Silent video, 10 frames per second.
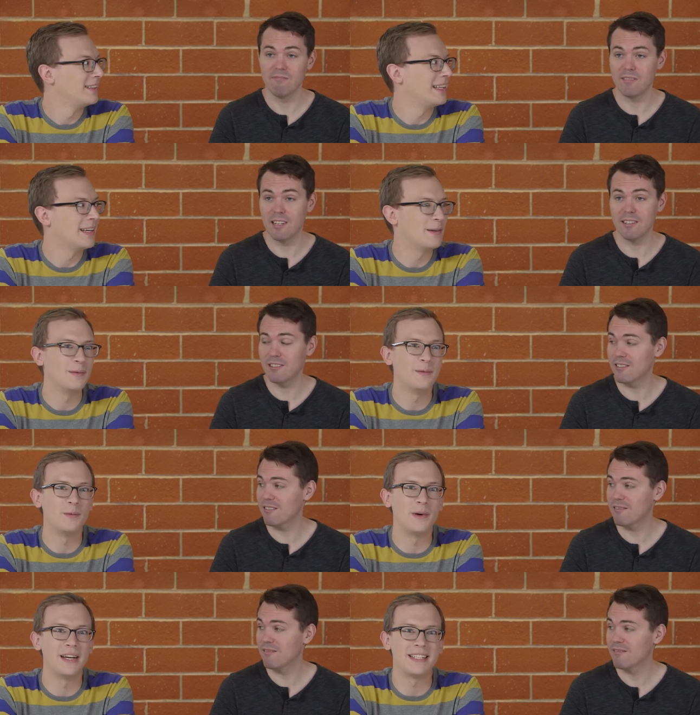Speaker 1: Like, that's
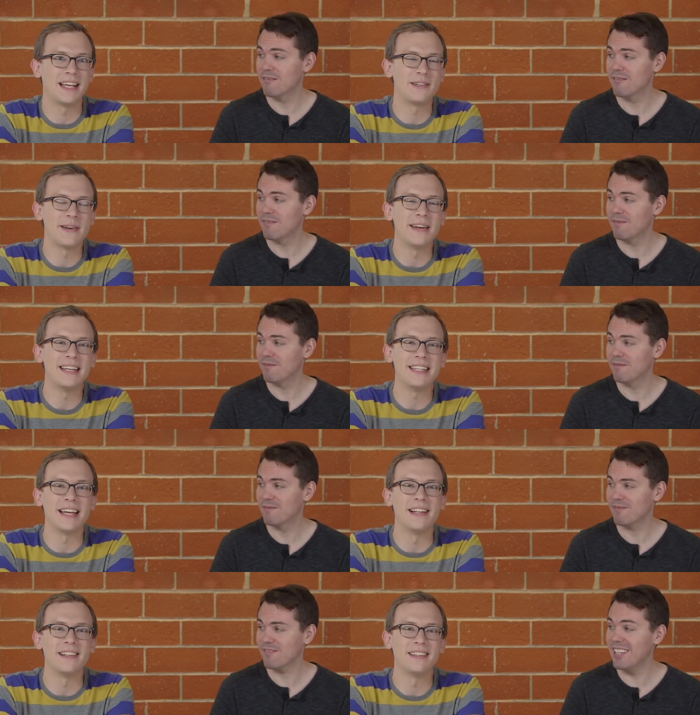just what attention to
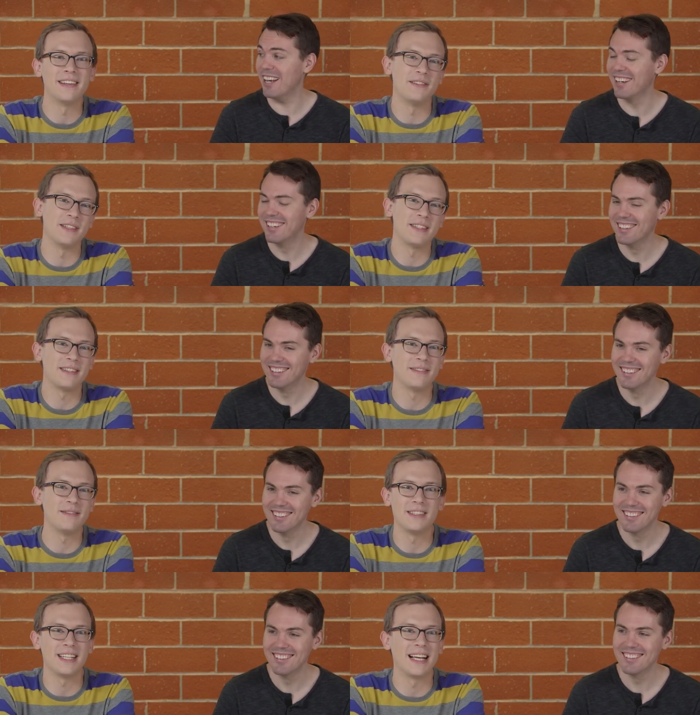detail. Yeah. Just
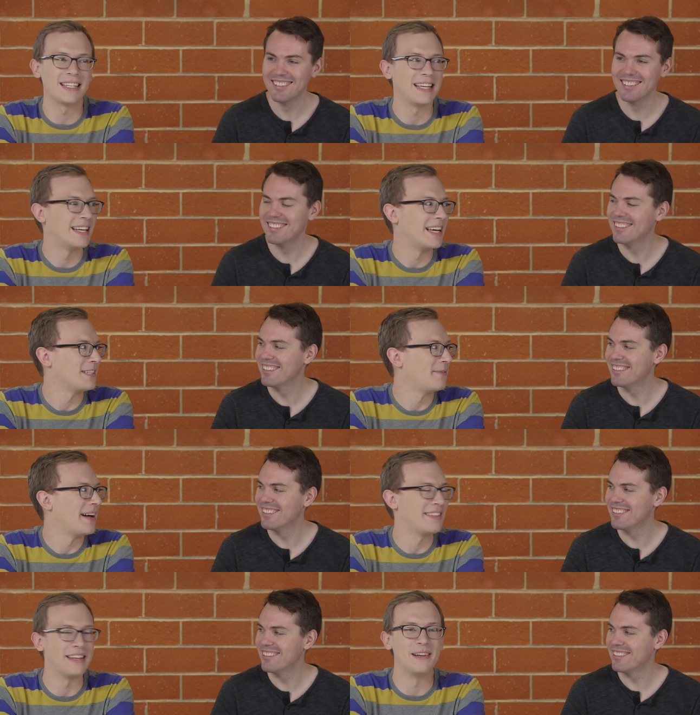selecting a nice
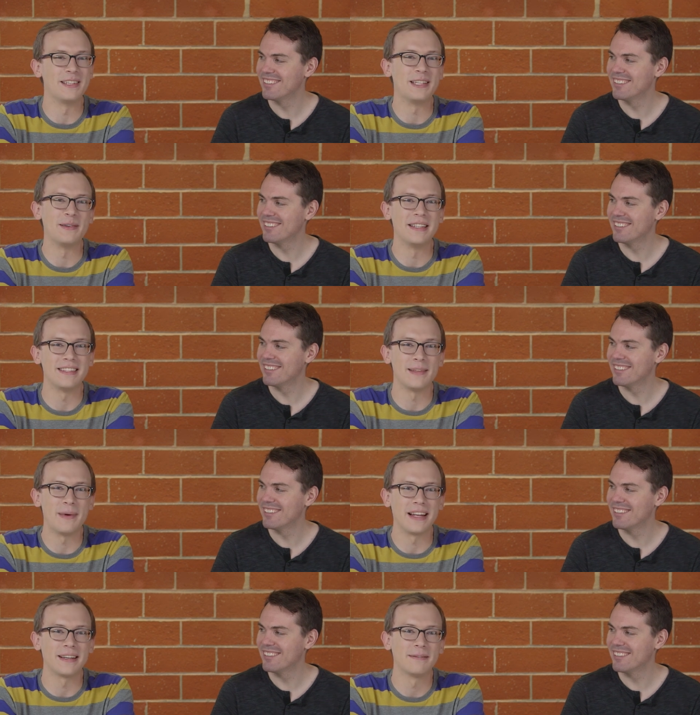font that also is
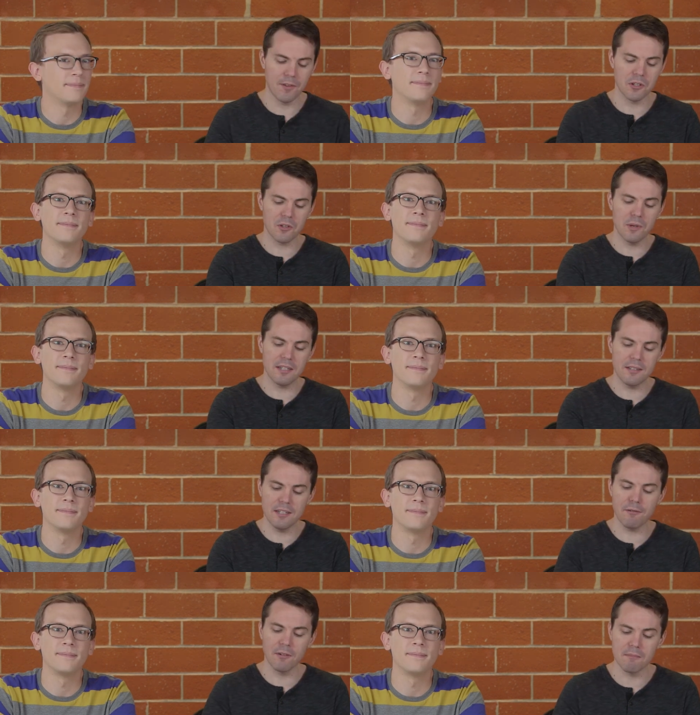thematic.
Speaker 2: There's 3
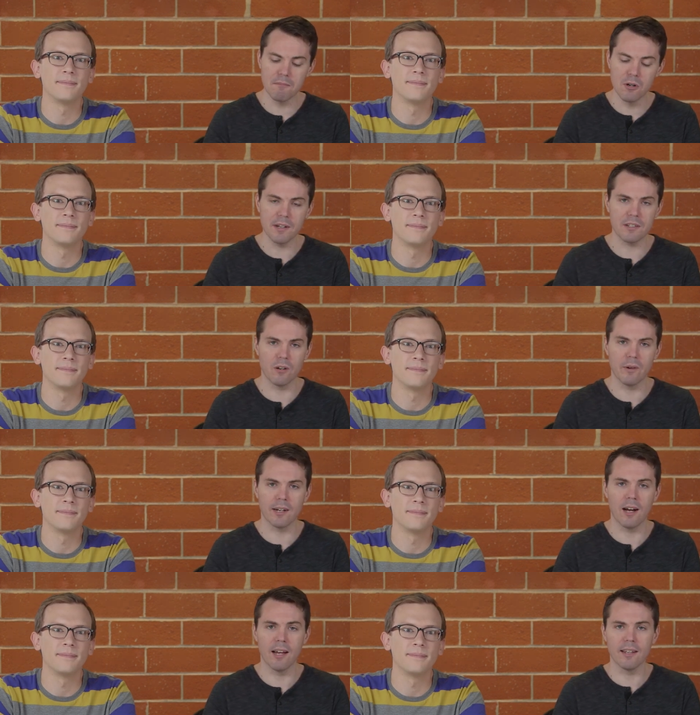different movies
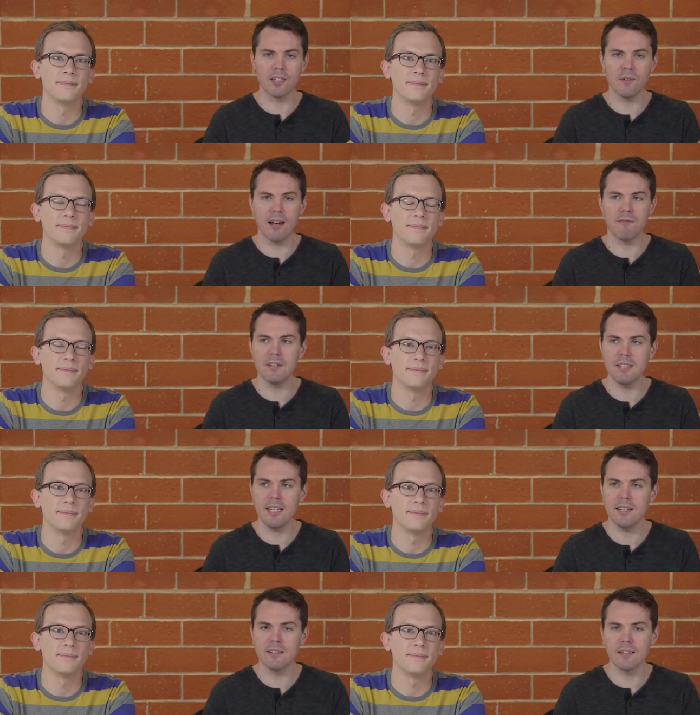going on. Like, you have the
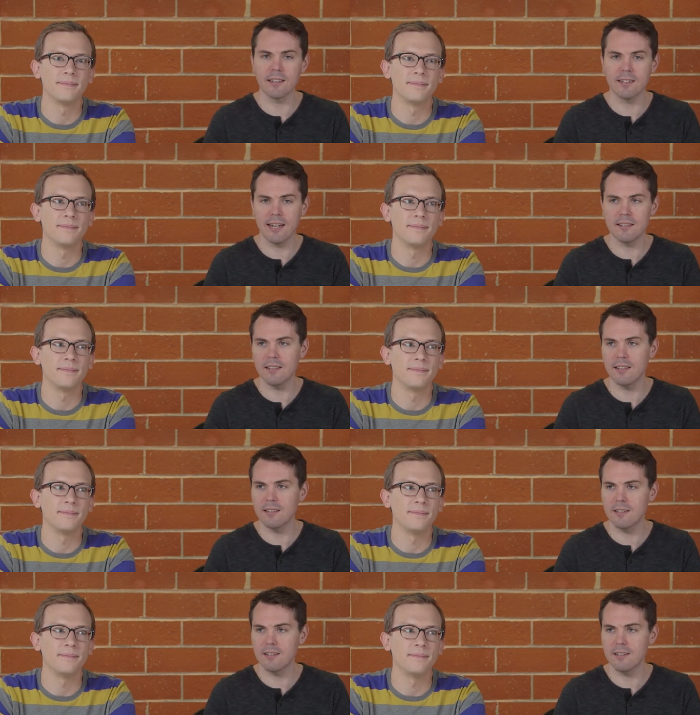teens, like Nancy and